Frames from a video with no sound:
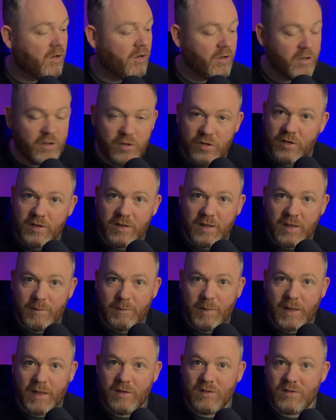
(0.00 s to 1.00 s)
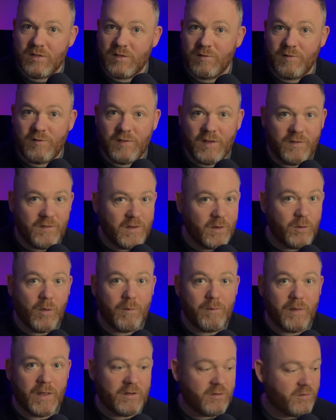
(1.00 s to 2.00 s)
£109 and 51
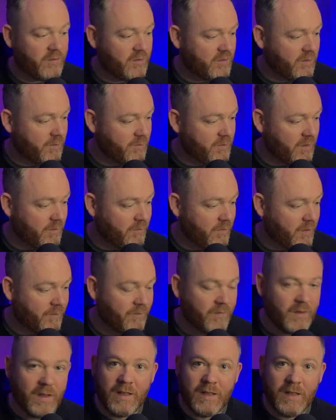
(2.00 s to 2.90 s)
pence for September.